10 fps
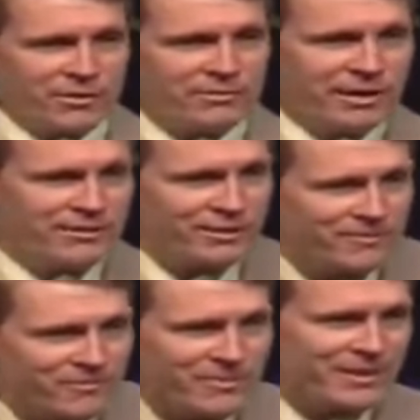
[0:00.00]
float around, you
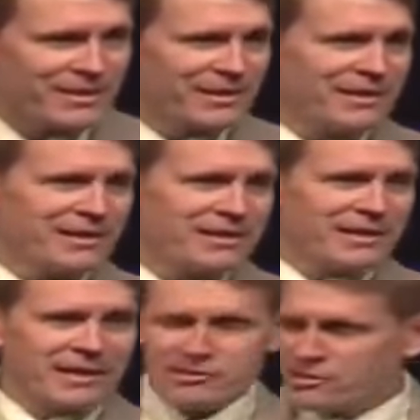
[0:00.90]
know. And
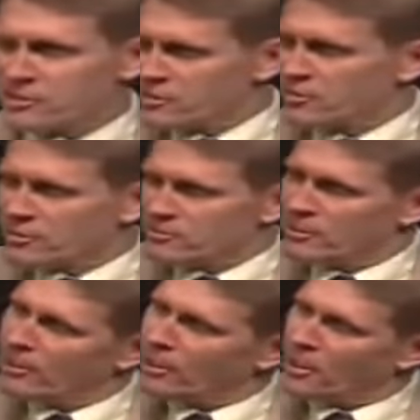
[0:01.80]
God says, how y'all doing
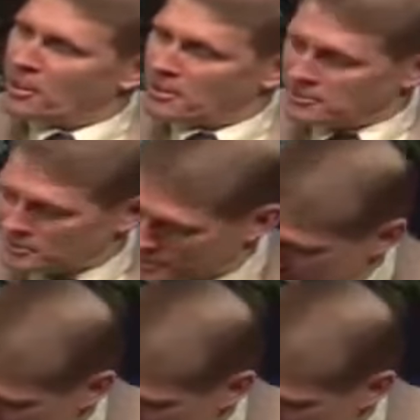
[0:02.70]
in there? Here you go.